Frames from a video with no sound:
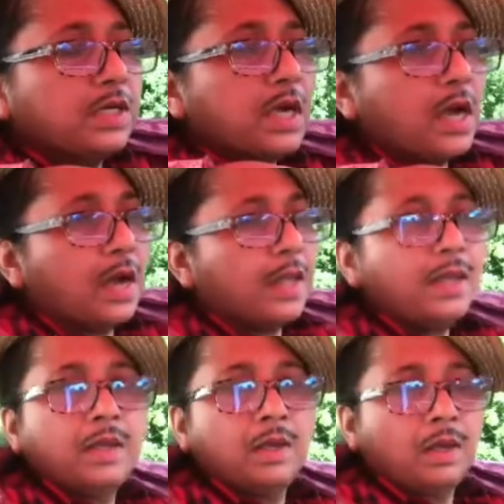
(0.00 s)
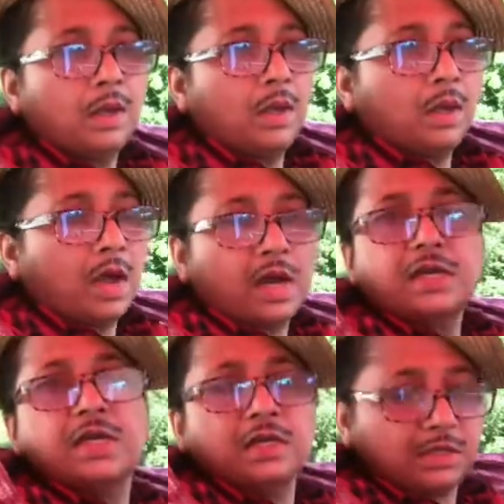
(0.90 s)
high
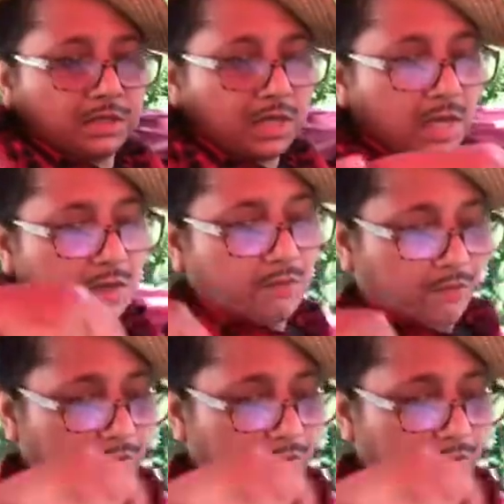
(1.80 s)
until it's safe,